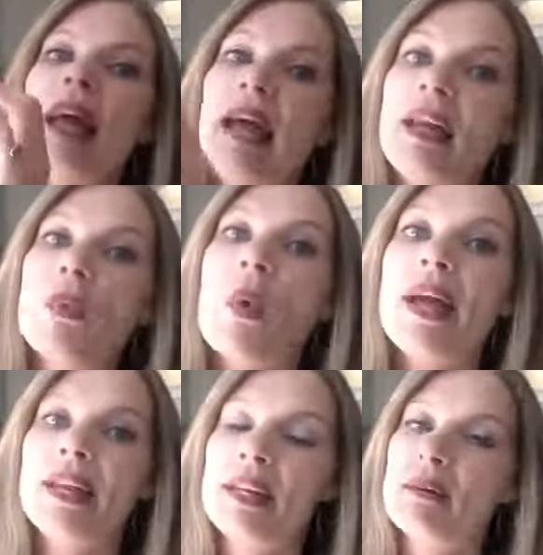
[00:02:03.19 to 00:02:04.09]
and
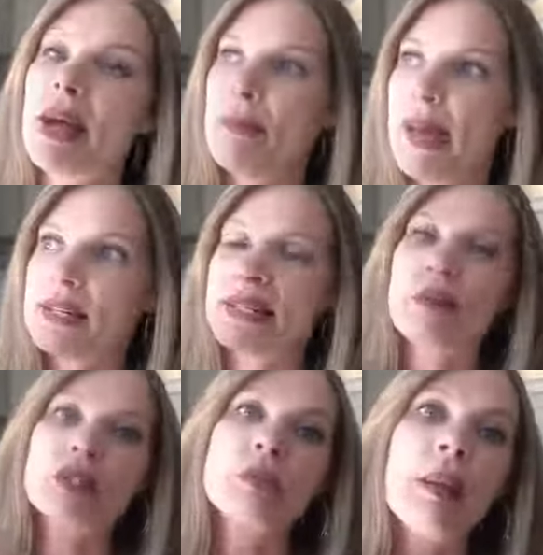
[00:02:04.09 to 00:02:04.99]
it got passed
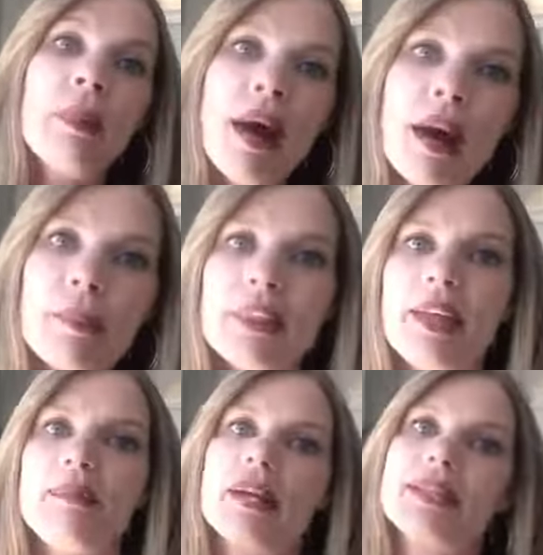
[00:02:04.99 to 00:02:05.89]
down to my mom and
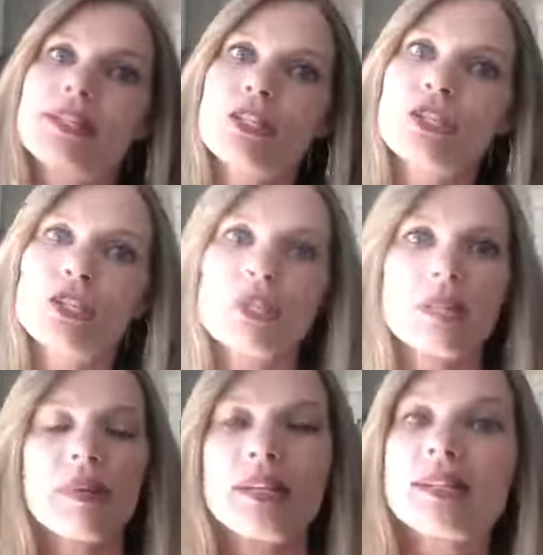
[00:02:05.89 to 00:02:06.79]
then my sisters
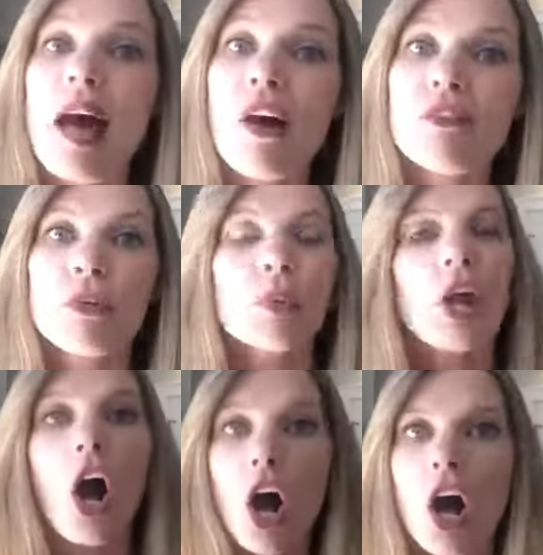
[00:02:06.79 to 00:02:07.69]
and myself, and
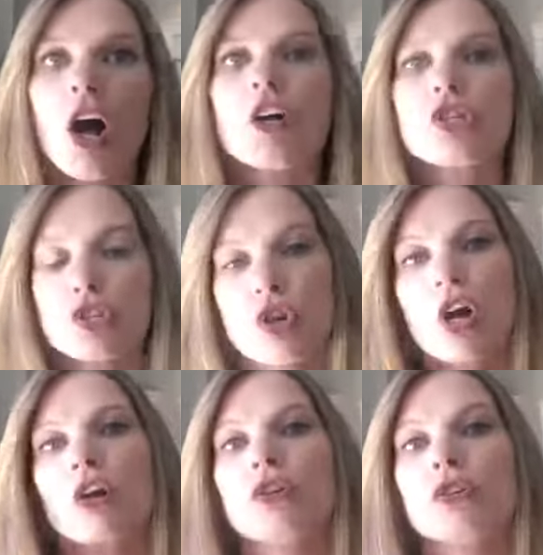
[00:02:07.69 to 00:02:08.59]
we all
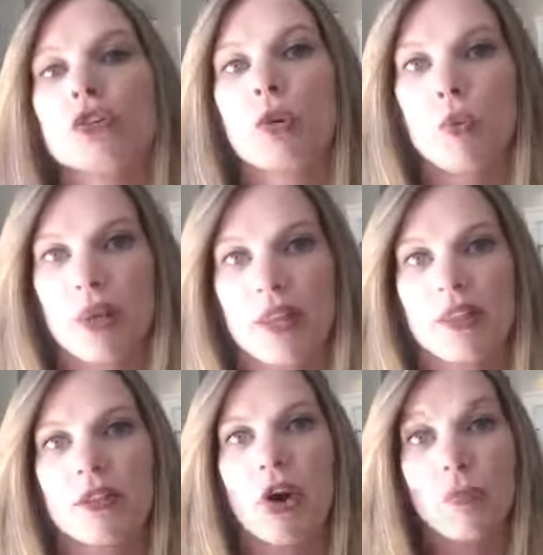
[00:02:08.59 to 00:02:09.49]
struggled
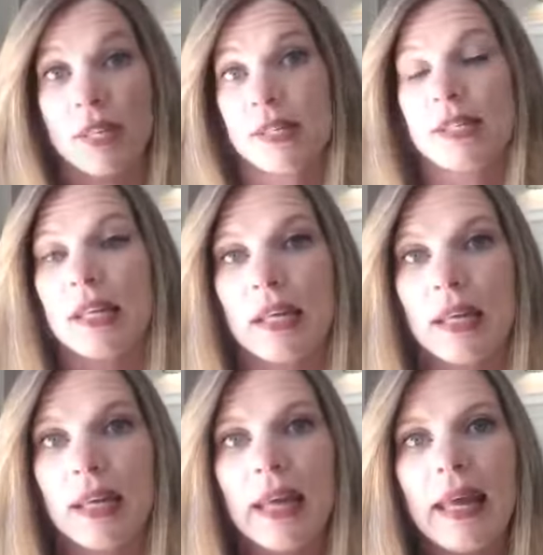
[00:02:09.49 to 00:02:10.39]
with obesity.
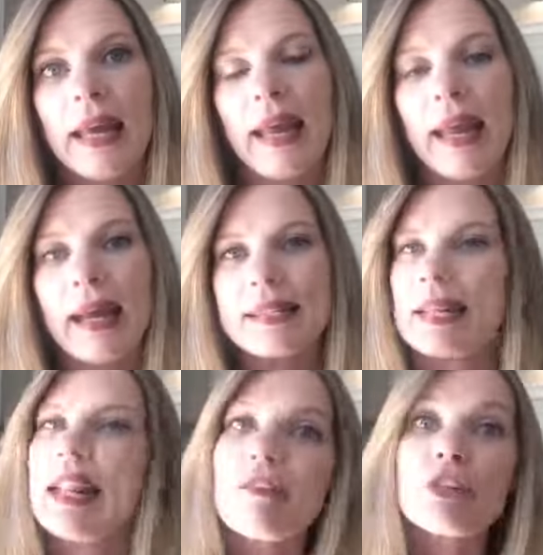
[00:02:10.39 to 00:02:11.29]
And
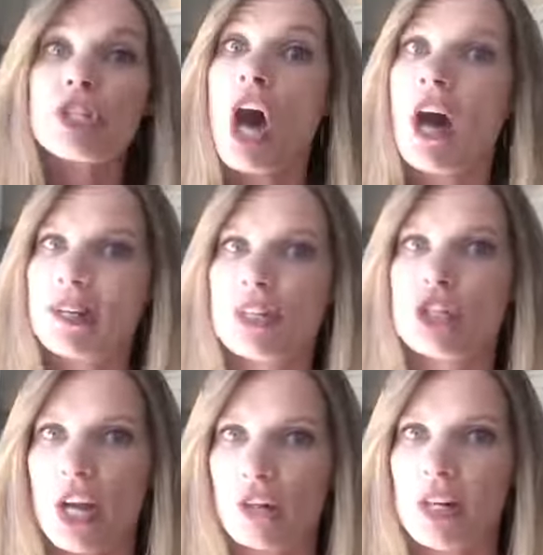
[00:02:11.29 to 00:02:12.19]
I never saw it as a
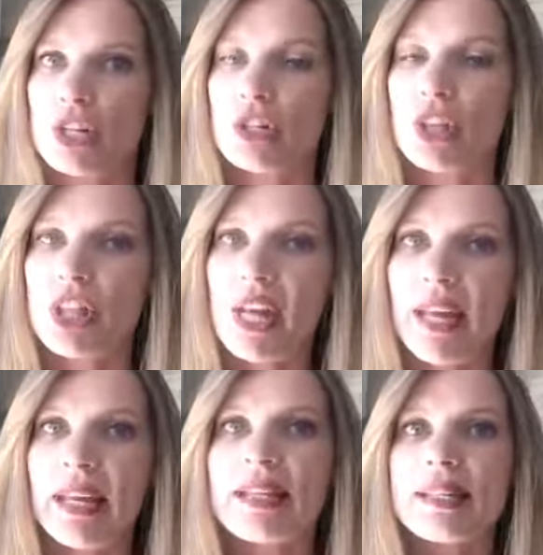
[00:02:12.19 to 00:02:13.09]
generational
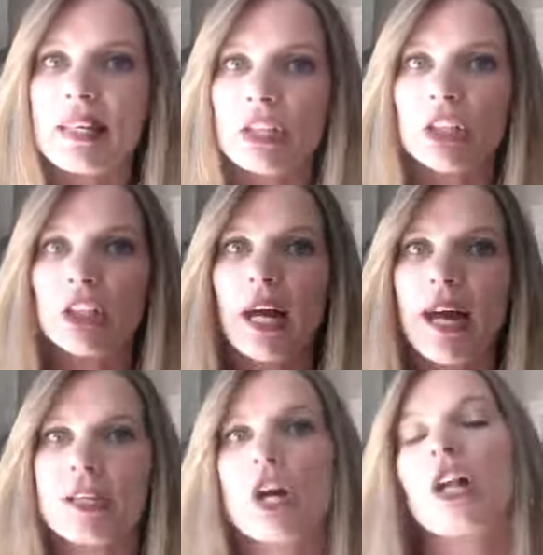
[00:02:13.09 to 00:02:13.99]
thing until
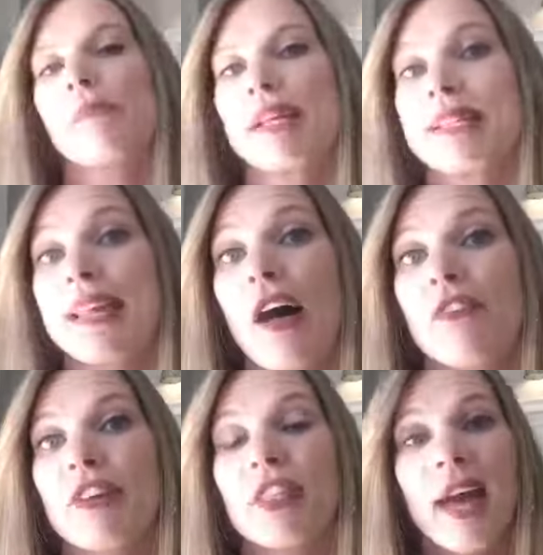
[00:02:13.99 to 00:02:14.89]
I saw it in
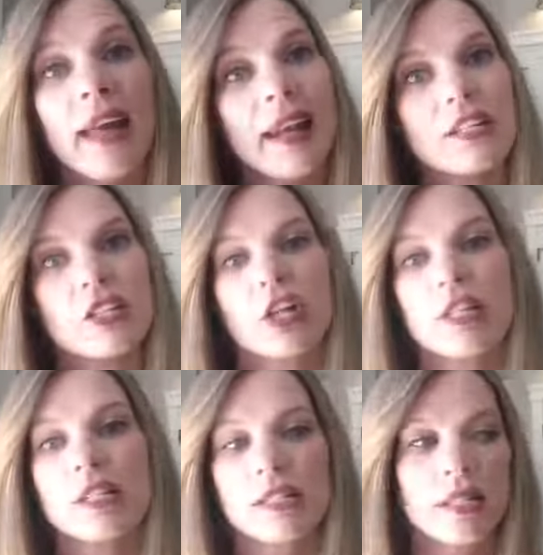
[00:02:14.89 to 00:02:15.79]
myself, and then I
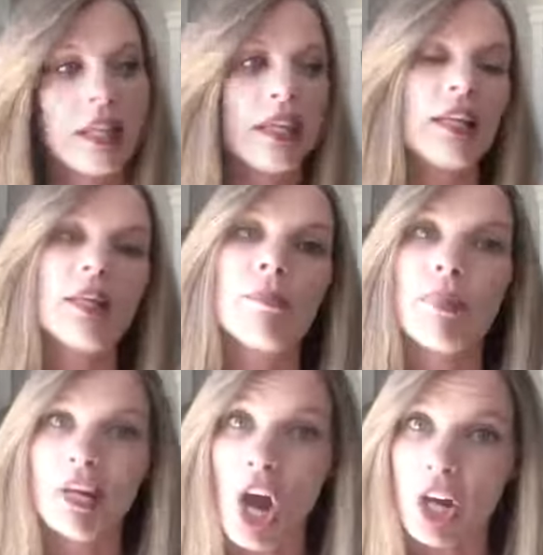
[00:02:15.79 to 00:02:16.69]
started to see it in
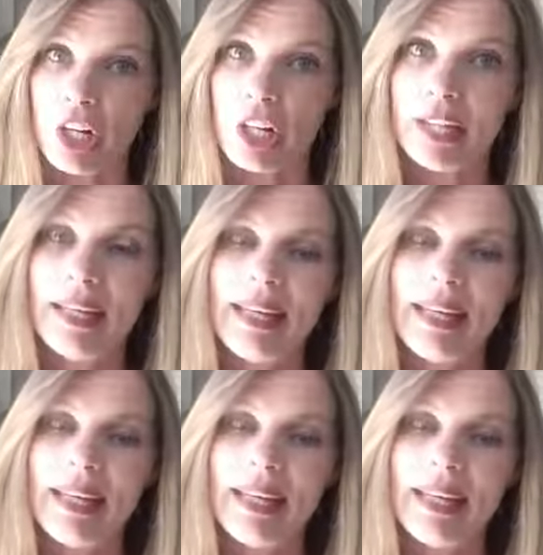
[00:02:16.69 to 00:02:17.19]
my daughter.